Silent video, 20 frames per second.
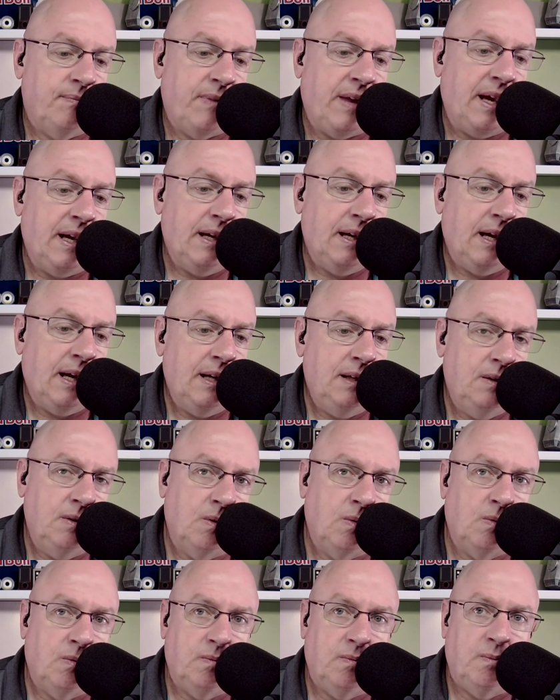I I
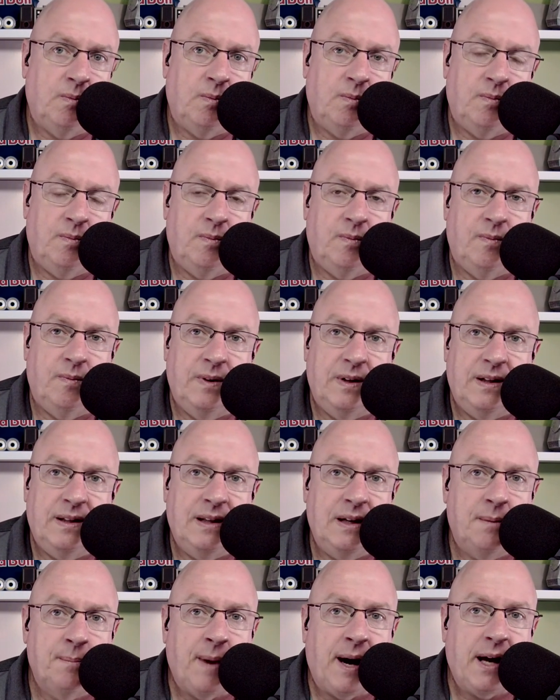don't.
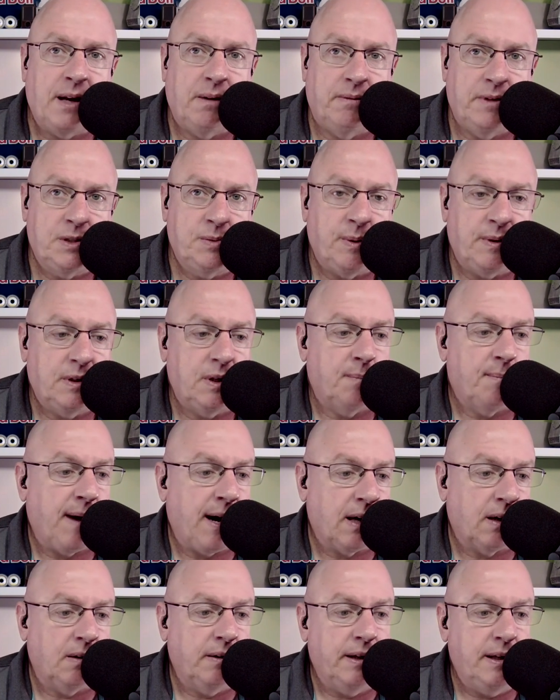Their model is what their
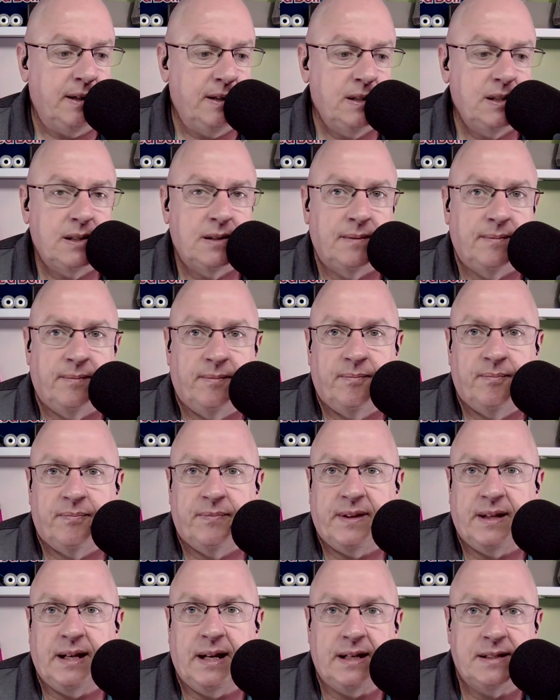model is.
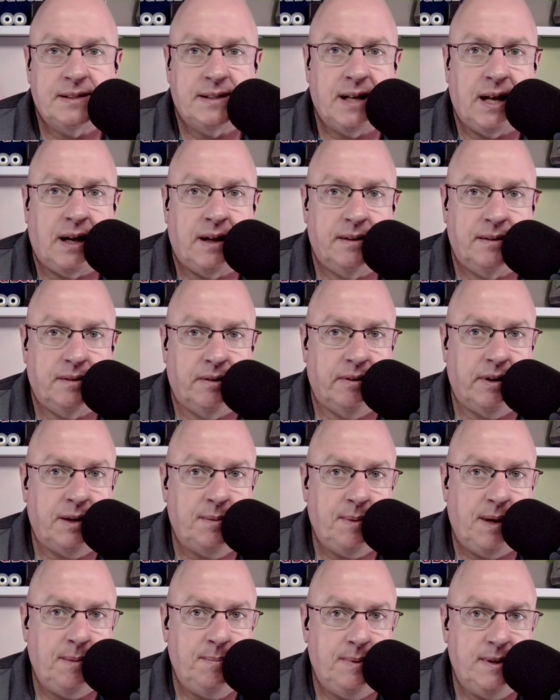It's right. not hurting
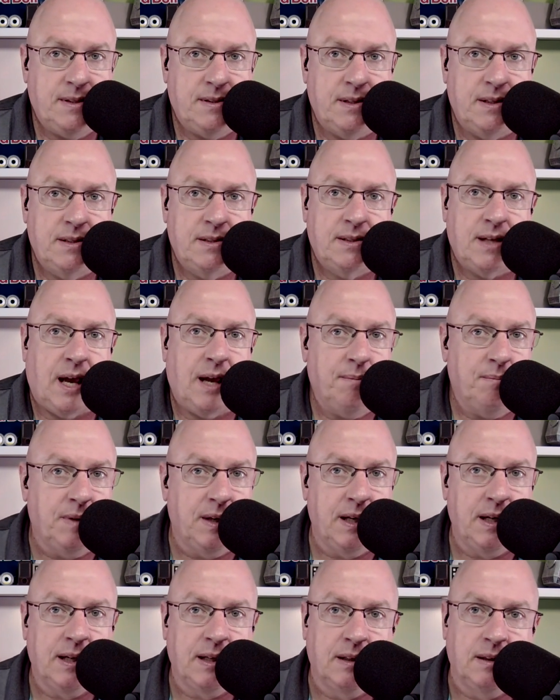my business. I'm
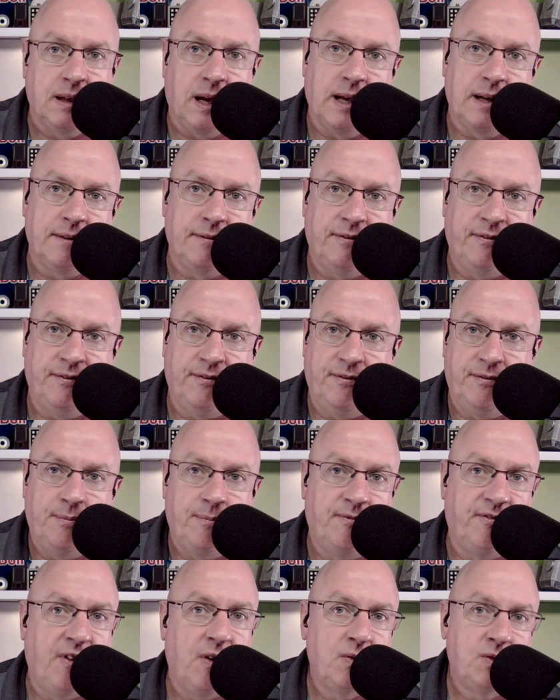getting a lot of
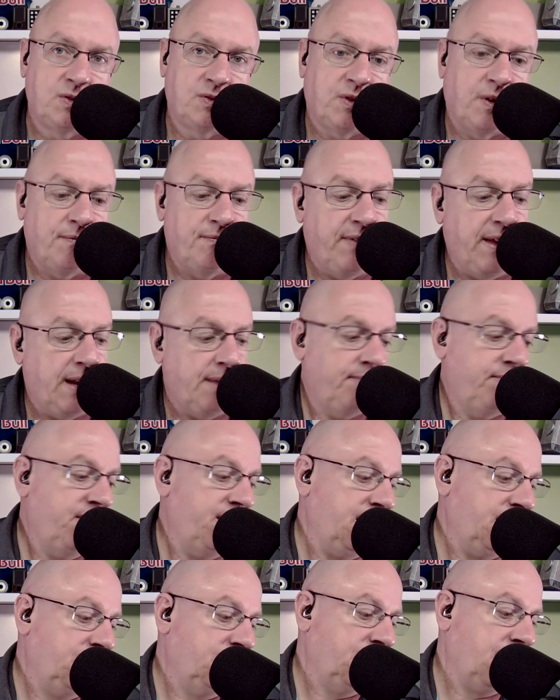folks from them
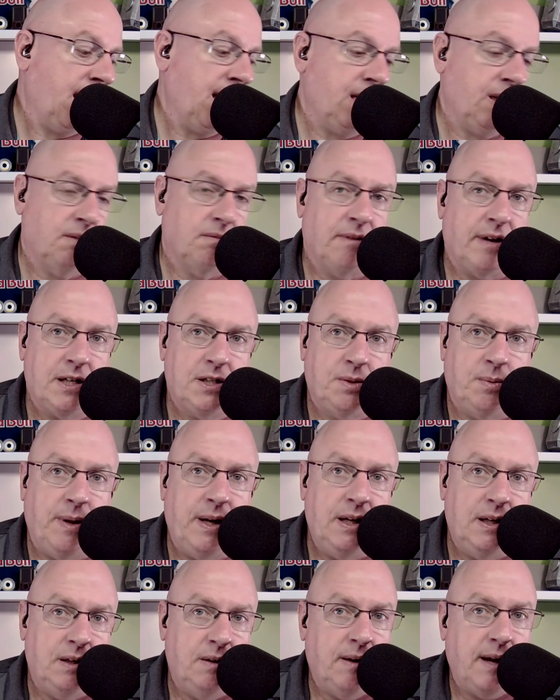that kind of
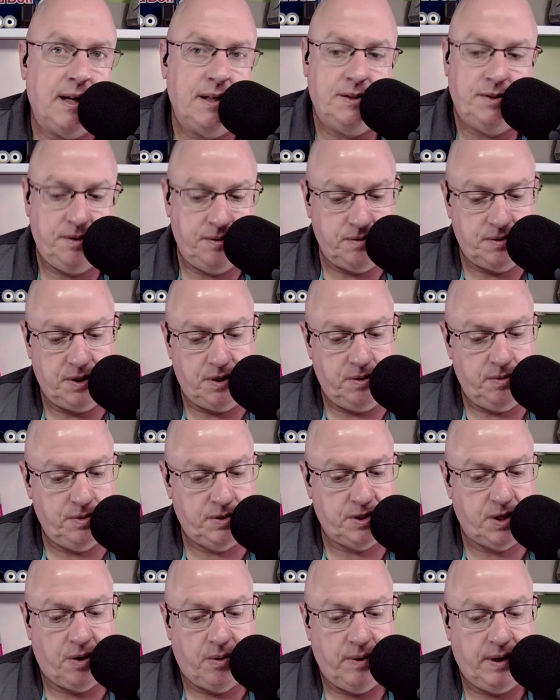graduate, and you guys do too.
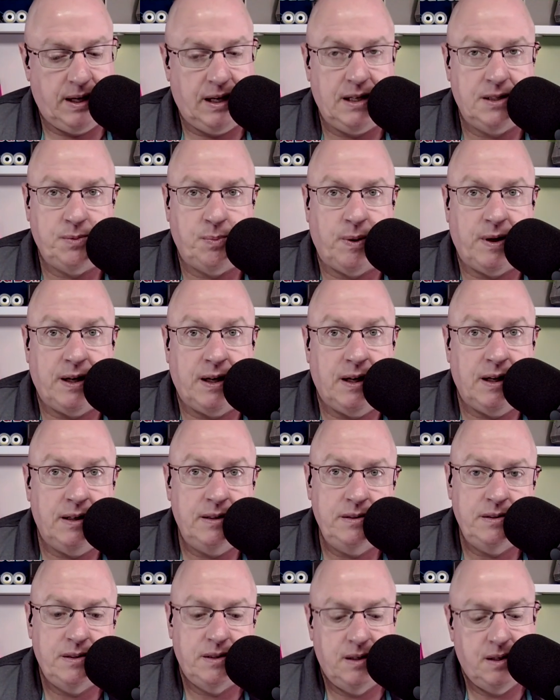So it is what it
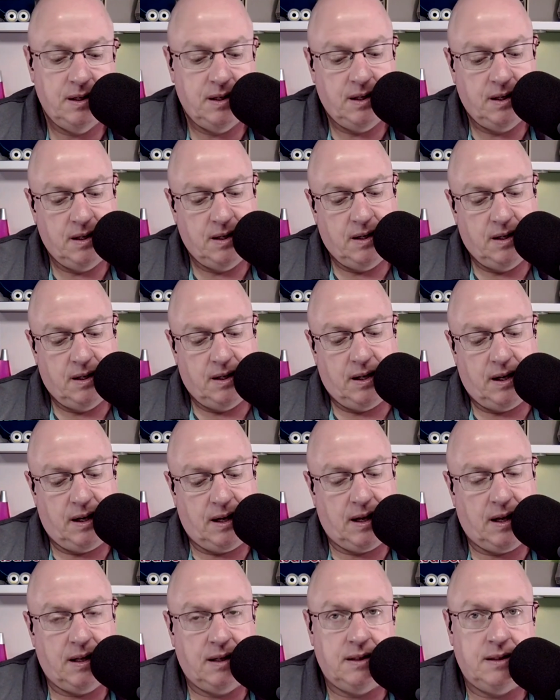is. Right.
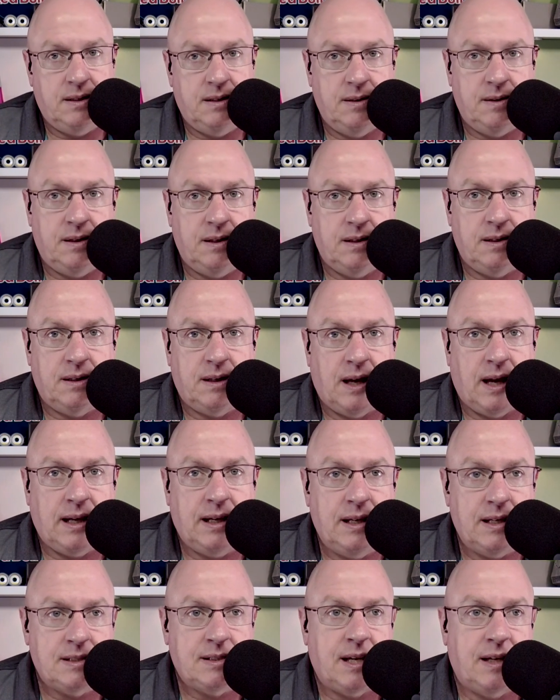And right. I
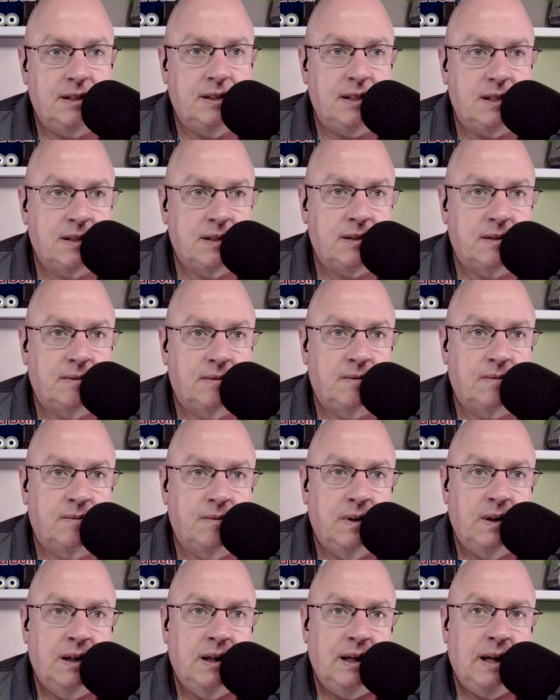guess I just,
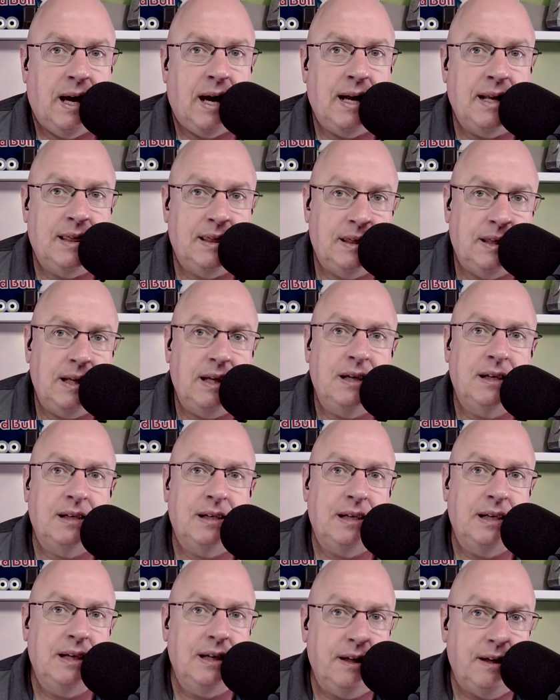I think
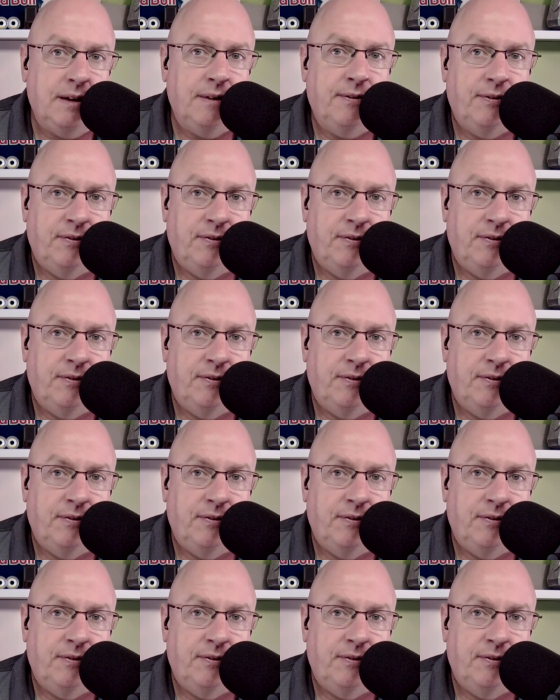if